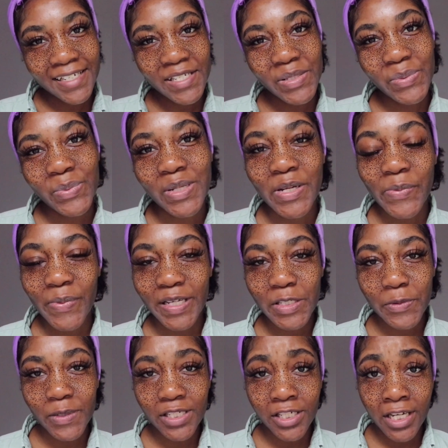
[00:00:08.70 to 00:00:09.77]
welcome back
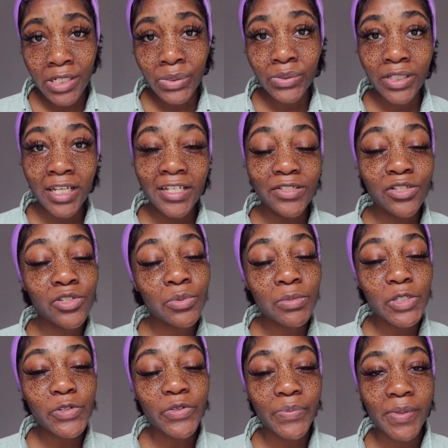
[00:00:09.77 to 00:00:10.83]
to my channel. Thank you so
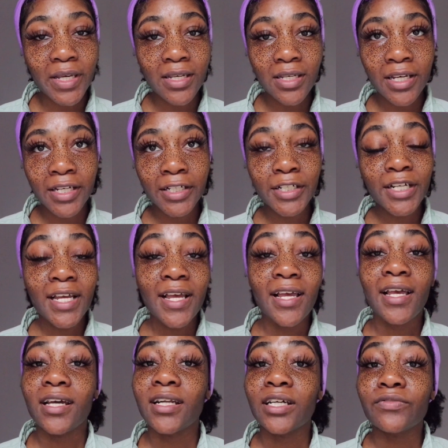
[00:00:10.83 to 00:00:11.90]
much for being here,
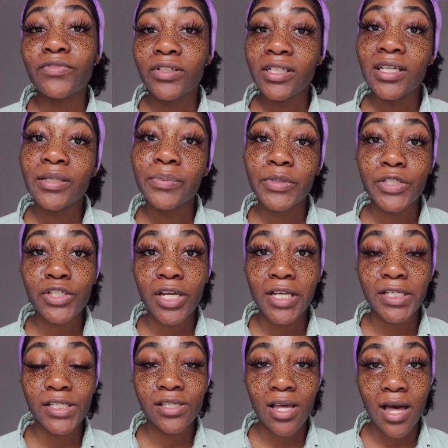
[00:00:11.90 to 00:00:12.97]
and I really appreciate
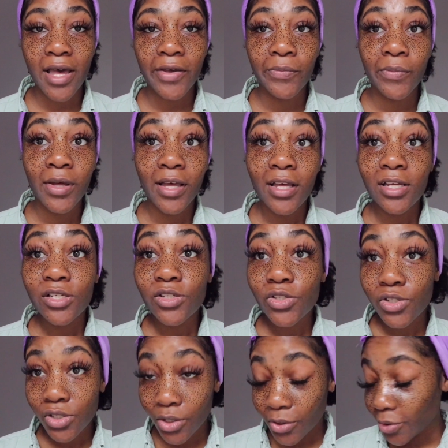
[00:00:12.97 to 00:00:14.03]
your time.
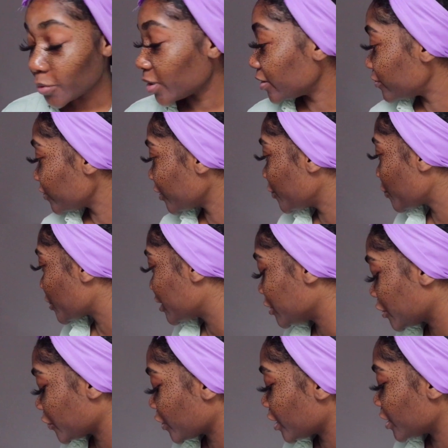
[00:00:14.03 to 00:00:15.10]
So if you're
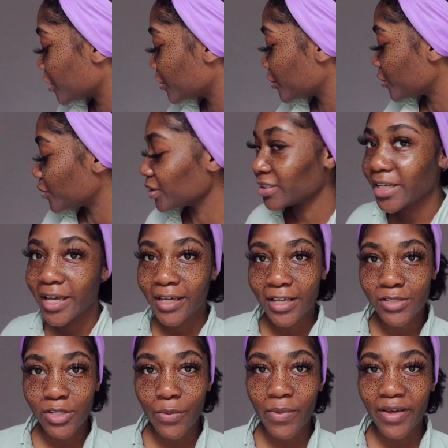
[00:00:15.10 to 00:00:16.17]
wondering what the heck
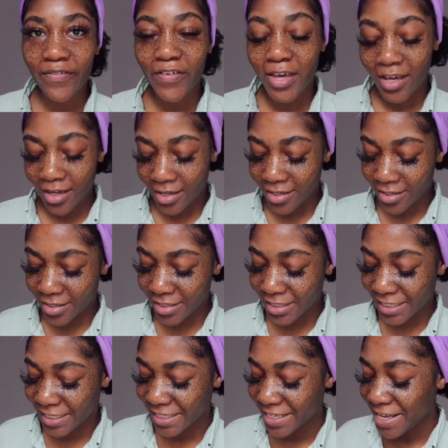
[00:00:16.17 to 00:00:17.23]
is on my face,